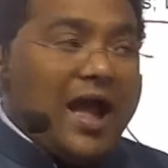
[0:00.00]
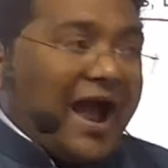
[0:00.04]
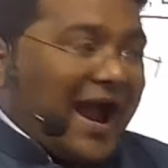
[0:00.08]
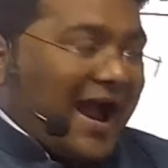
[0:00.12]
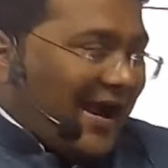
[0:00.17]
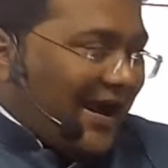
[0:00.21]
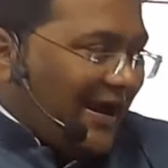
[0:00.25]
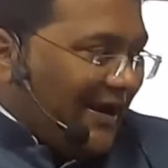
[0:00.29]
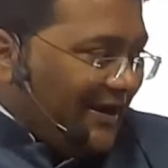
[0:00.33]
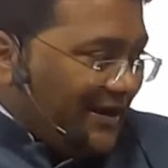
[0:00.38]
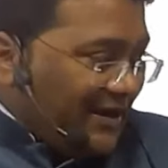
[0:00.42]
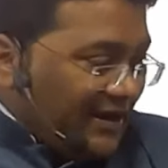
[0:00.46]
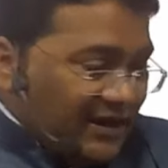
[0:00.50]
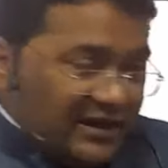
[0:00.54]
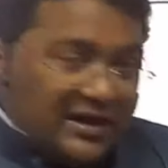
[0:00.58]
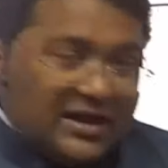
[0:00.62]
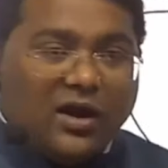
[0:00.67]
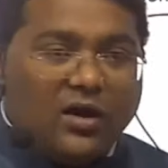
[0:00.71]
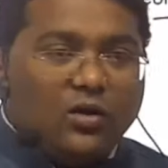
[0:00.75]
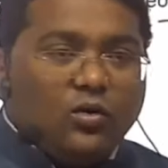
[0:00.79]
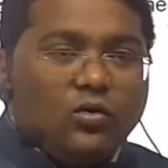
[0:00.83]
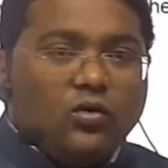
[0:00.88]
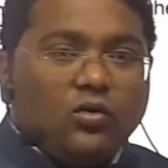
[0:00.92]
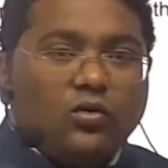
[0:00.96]
And
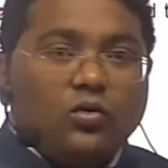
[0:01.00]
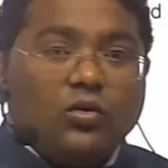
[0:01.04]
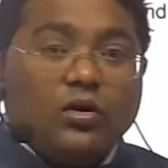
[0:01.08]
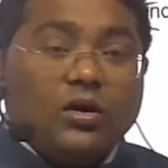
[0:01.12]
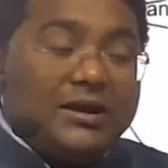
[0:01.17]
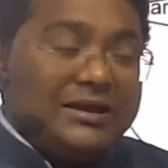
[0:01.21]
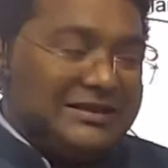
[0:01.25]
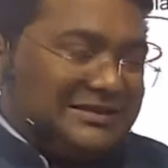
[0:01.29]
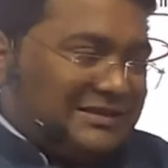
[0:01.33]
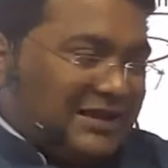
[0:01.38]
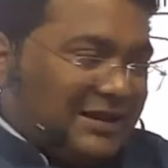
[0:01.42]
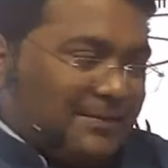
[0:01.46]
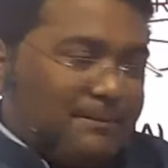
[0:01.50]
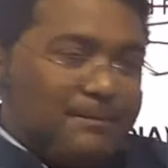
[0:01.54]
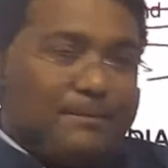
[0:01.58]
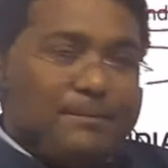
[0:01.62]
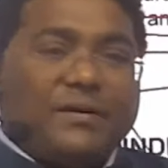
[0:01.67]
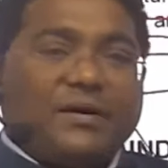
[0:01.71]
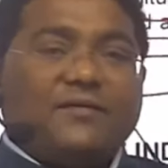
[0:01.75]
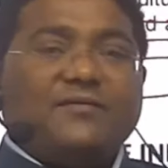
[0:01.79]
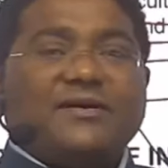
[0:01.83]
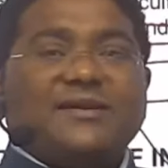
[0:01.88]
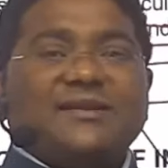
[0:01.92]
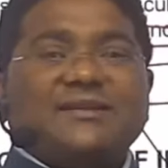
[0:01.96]
now the
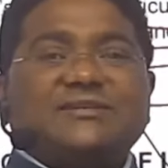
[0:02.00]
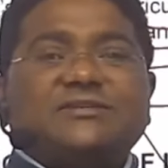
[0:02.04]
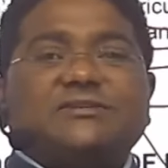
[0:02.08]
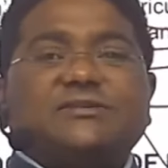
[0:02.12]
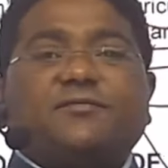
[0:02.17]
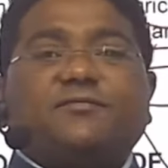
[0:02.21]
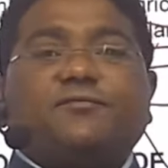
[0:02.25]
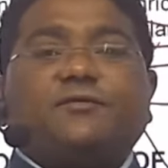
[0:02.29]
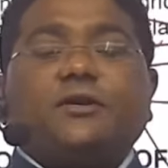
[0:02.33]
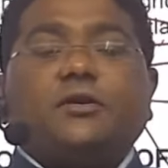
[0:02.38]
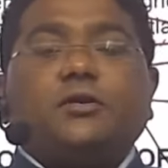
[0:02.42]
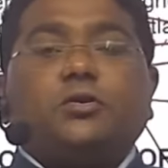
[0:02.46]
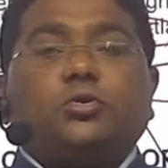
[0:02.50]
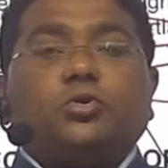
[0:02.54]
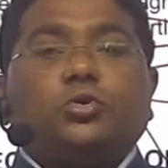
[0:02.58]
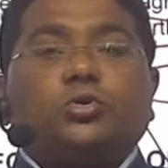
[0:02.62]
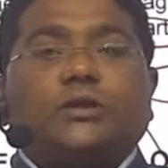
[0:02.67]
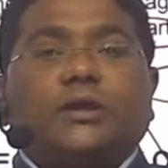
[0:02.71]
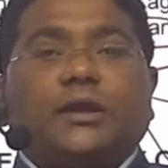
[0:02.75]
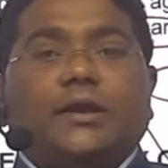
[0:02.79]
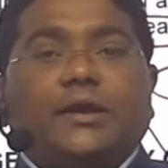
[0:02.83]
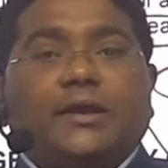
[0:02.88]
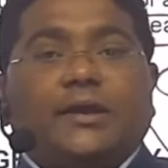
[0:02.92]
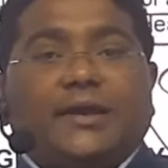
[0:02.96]
power is shifting to
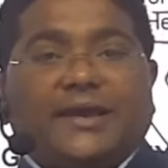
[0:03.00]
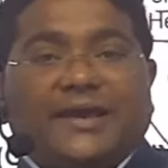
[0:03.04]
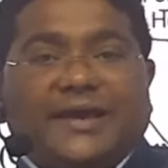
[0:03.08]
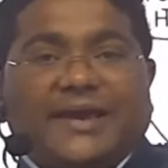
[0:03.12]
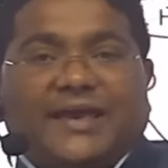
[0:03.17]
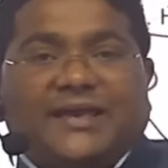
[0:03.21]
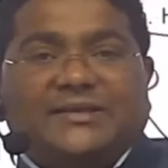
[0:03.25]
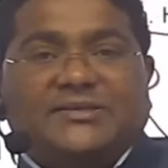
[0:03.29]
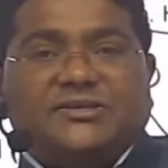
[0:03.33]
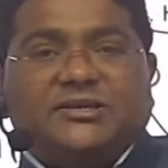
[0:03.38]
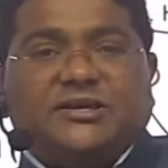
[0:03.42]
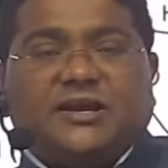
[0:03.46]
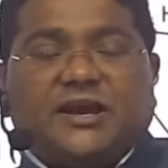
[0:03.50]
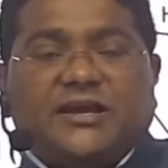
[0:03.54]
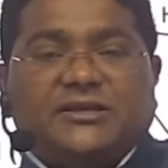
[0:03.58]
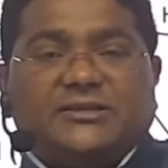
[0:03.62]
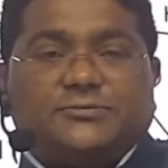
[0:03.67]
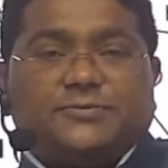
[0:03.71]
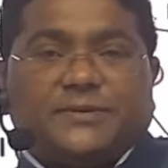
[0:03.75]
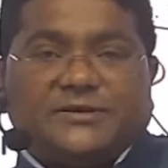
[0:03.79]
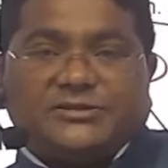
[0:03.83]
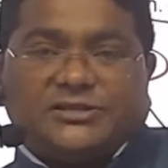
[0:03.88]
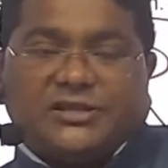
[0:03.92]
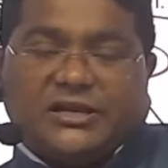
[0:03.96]
the Asia,
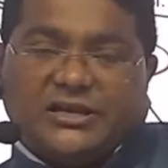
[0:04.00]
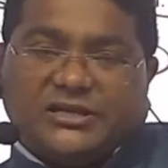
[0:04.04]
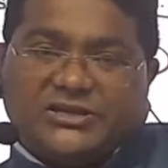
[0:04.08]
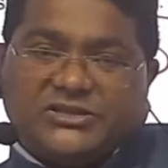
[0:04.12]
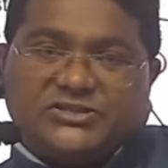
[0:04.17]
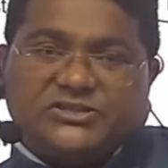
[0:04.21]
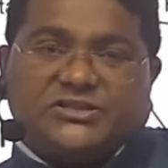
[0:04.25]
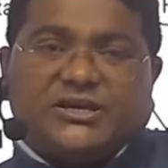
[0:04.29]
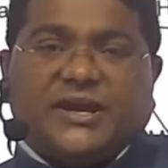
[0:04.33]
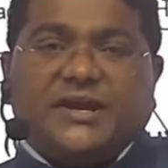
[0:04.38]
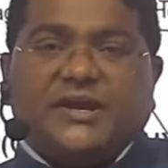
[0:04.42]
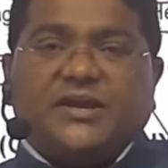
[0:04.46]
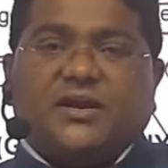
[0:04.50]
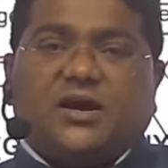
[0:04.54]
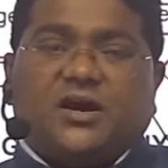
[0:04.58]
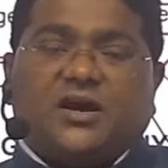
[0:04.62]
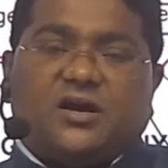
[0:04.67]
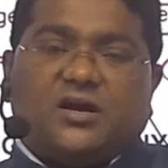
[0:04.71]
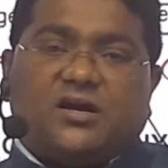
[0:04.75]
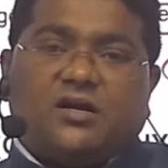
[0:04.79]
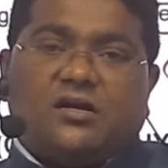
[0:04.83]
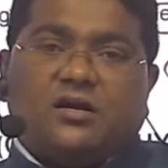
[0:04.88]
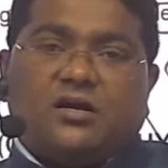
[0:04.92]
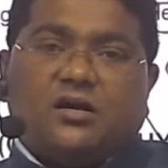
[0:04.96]
especially China,